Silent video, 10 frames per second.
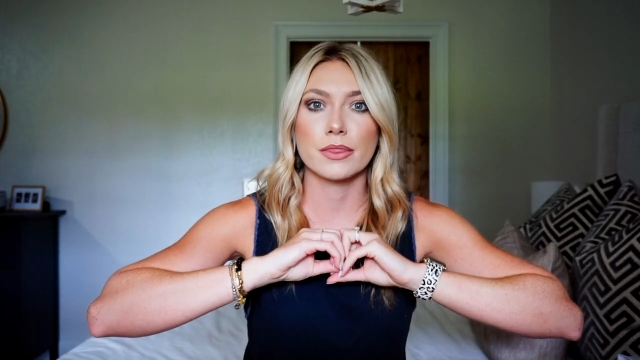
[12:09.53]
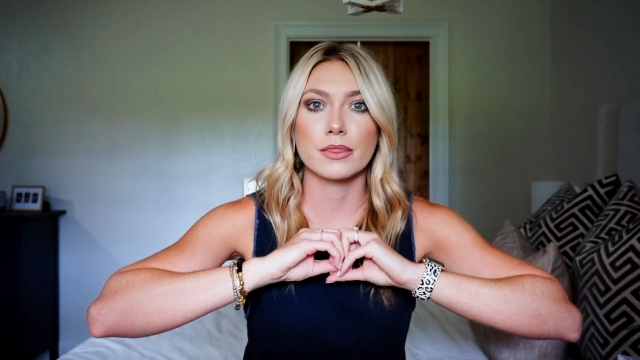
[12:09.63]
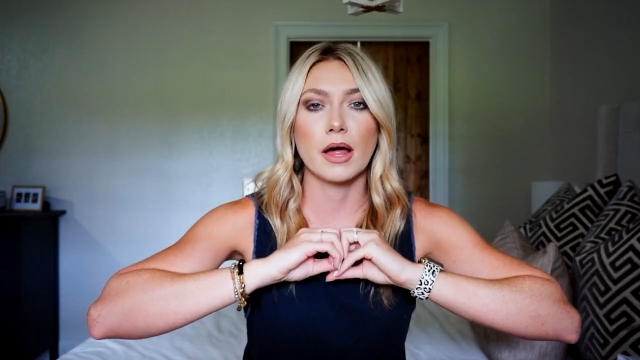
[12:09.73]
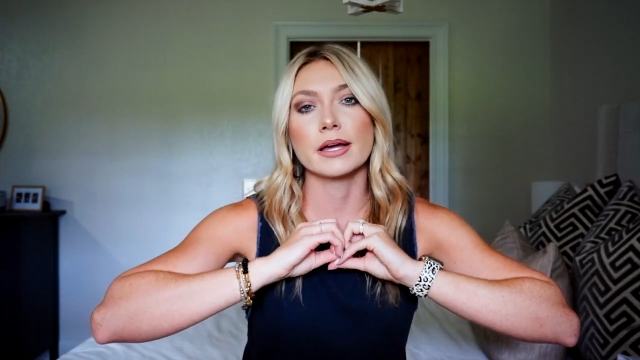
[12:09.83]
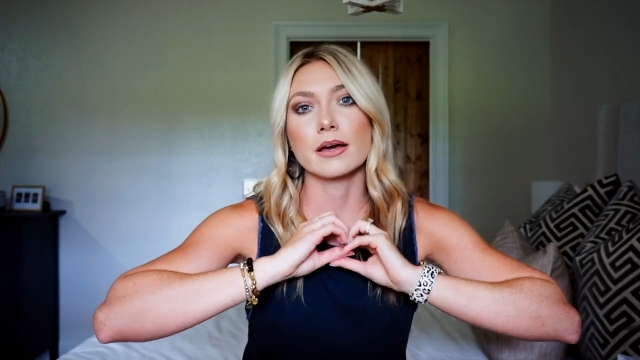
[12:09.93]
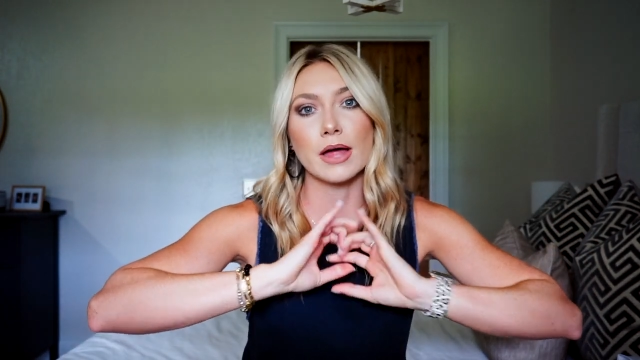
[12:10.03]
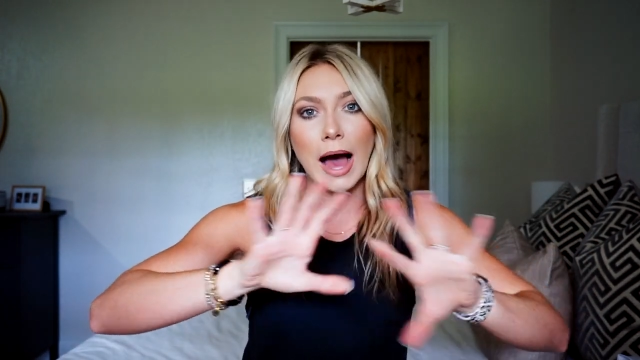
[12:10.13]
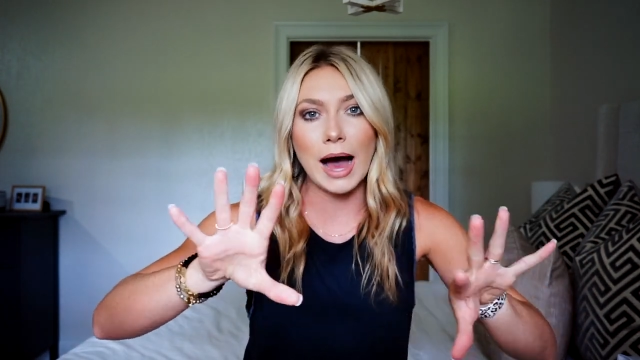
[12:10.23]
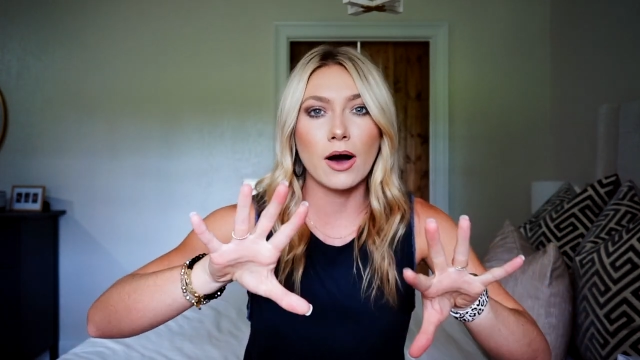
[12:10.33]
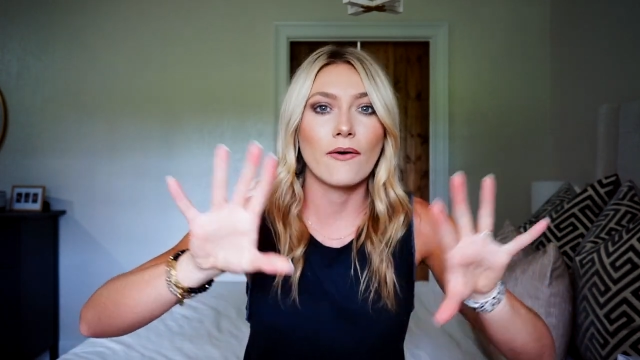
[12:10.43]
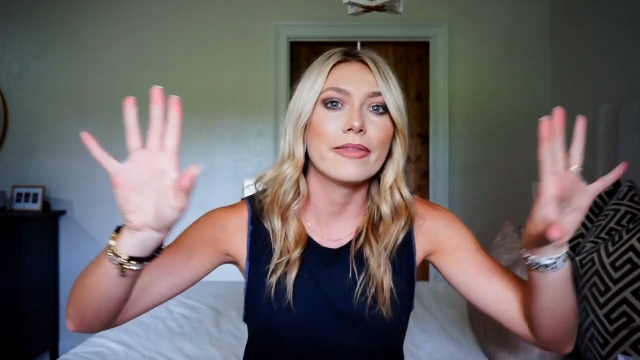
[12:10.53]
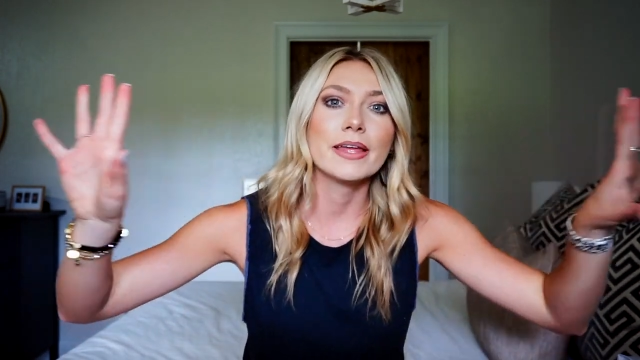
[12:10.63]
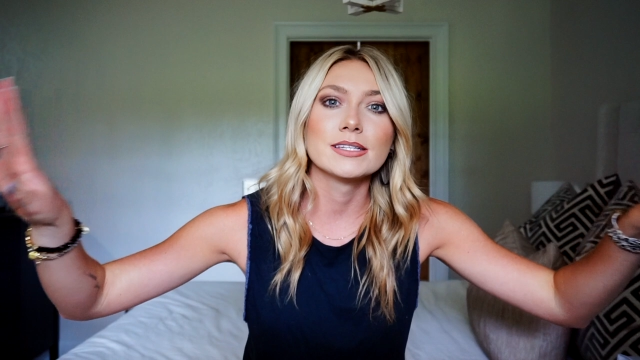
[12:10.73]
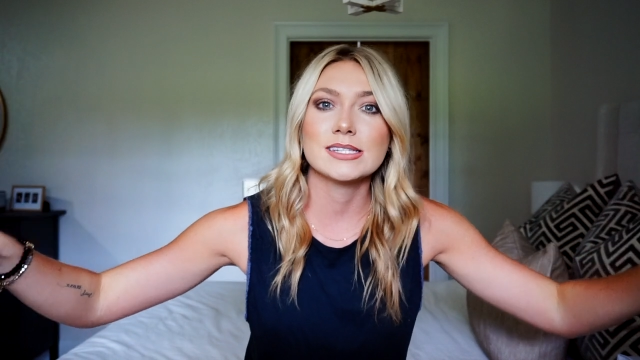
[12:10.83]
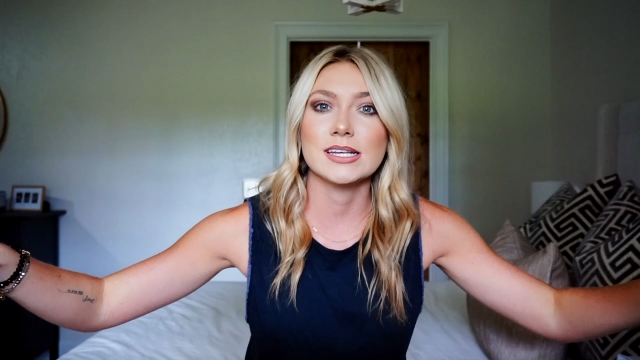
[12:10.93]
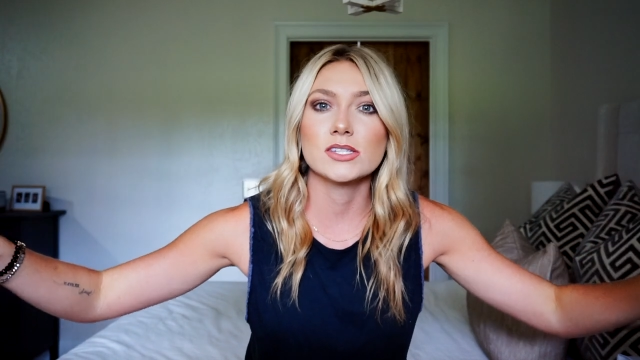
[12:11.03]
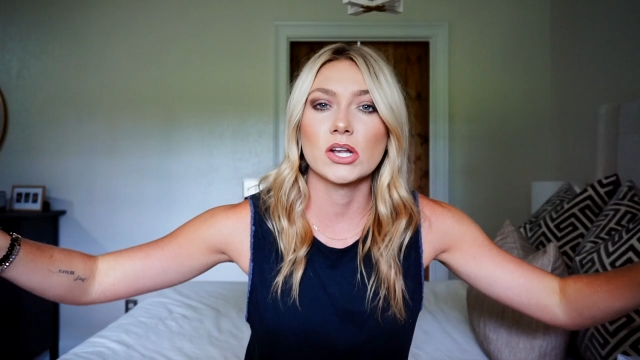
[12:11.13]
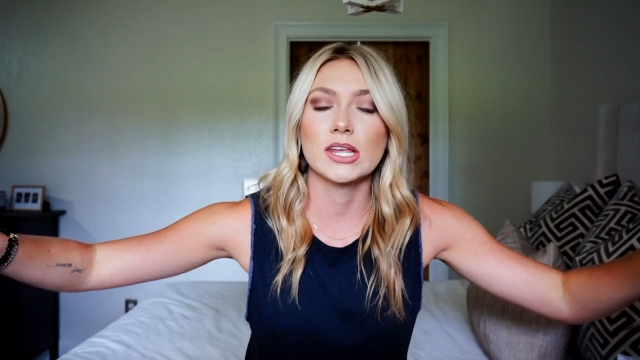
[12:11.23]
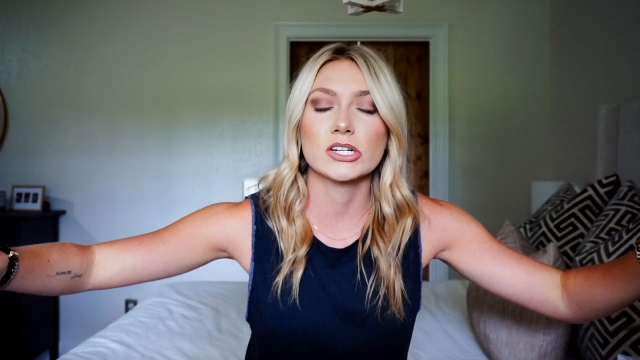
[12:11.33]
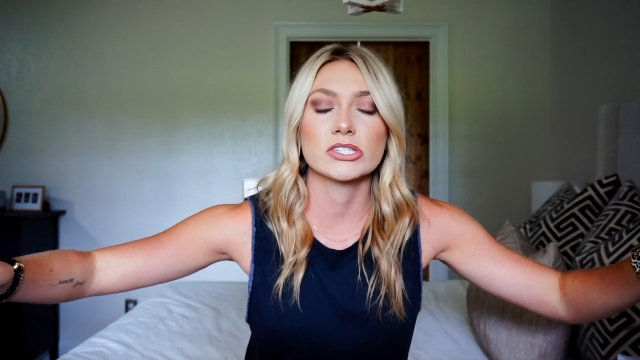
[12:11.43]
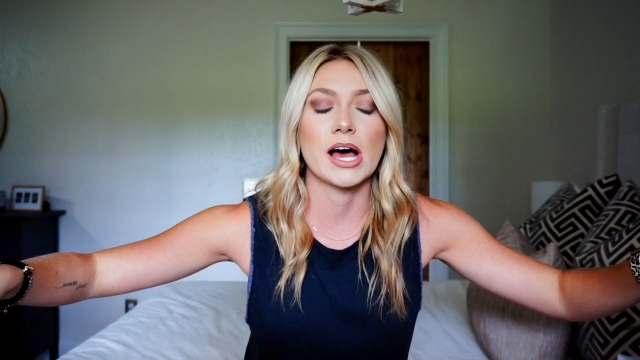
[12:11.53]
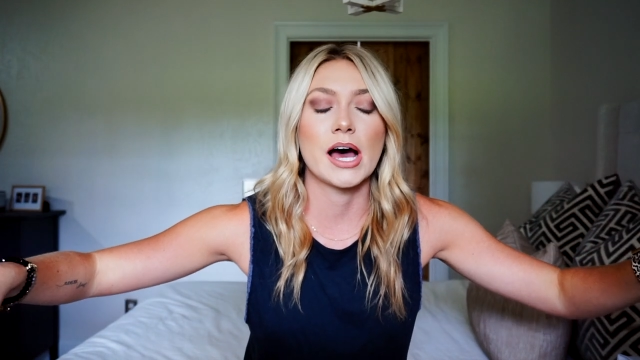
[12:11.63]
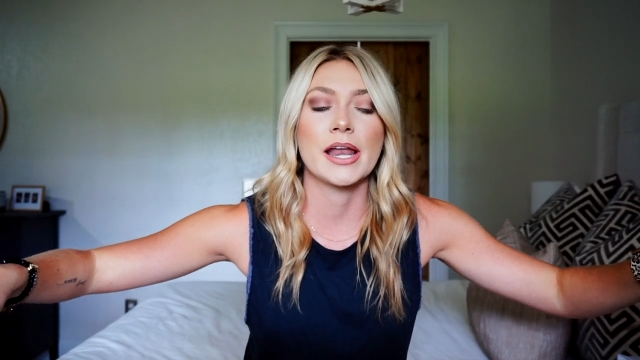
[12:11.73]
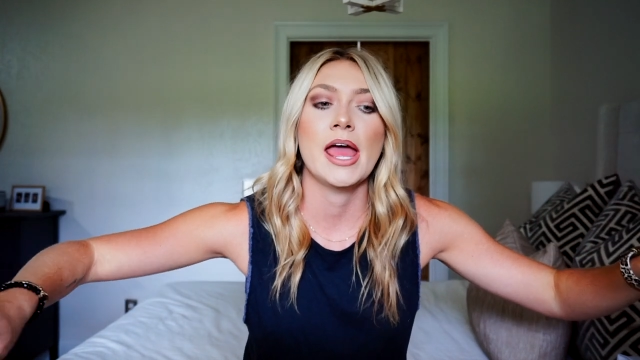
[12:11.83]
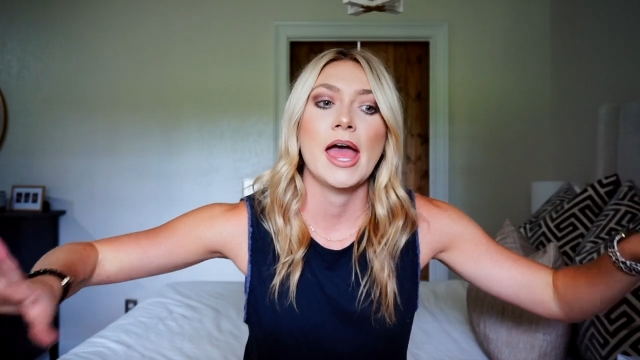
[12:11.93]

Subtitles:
like the aisle and then seats on either side,